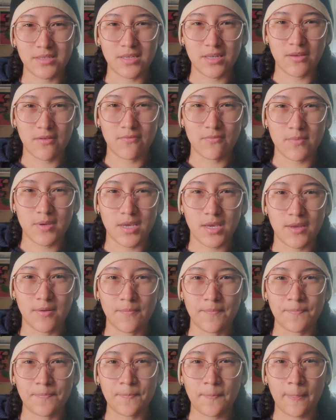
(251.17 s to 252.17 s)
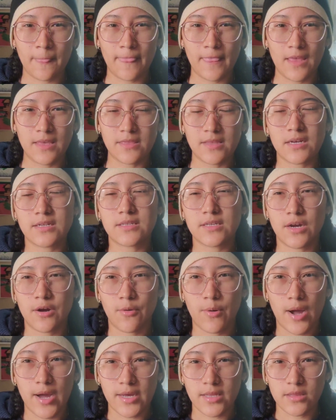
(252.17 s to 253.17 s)
to give me, and that's
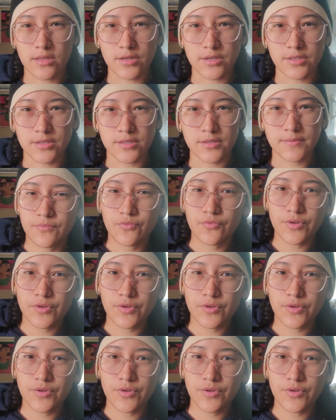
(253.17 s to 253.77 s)
how I learned.